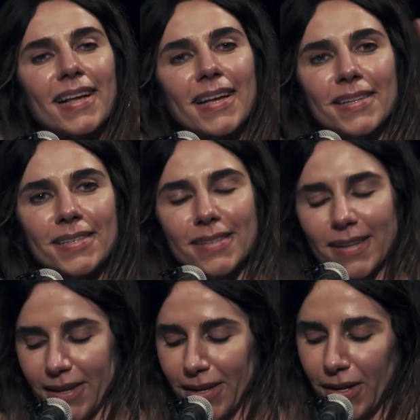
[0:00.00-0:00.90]
And
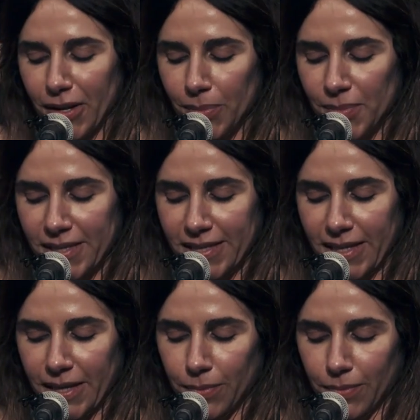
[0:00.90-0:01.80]
I
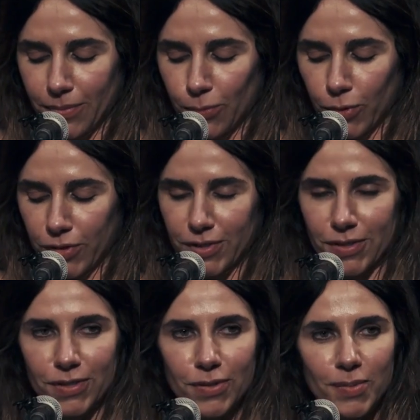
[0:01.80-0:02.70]
immediately wanted
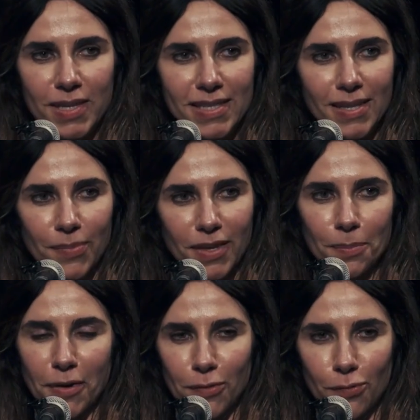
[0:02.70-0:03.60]
to read something
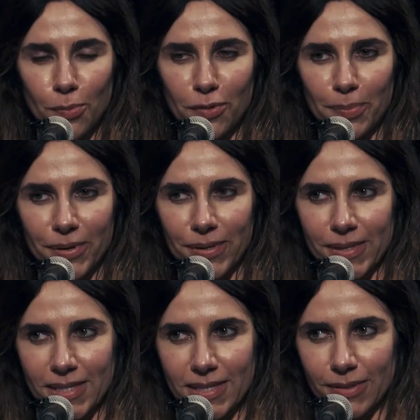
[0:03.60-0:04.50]
by Robert
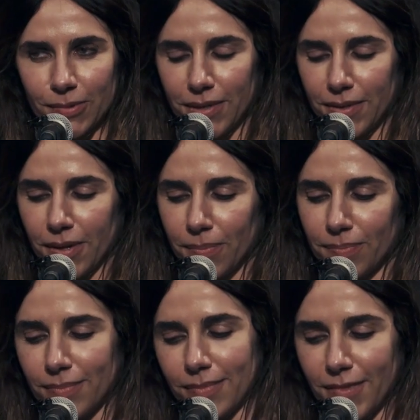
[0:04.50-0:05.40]
Burns with the
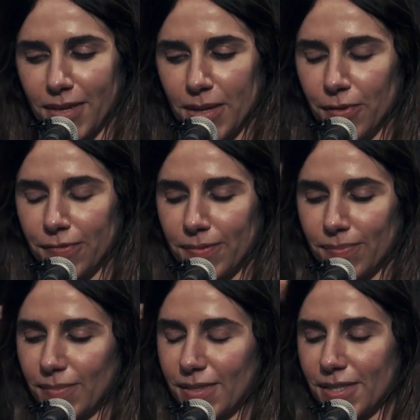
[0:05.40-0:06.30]
theme of
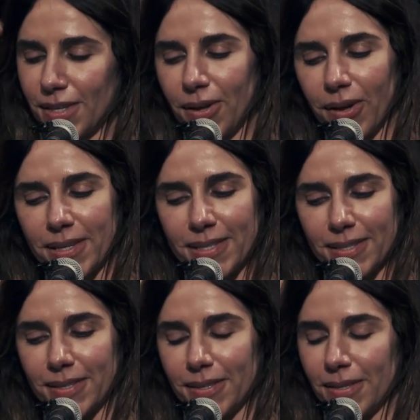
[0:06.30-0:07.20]
tonight,
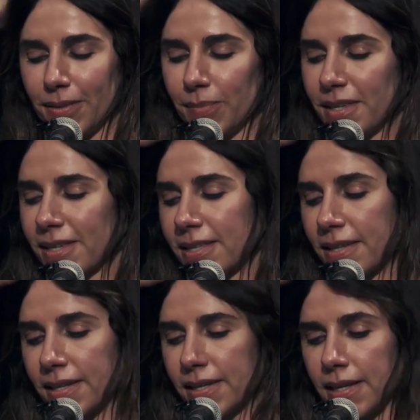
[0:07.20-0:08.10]
because I
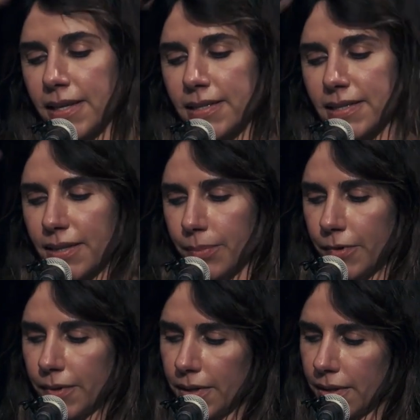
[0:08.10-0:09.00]
think he is
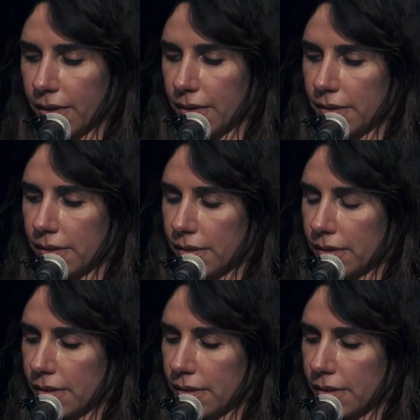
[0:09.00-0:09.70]
somebody that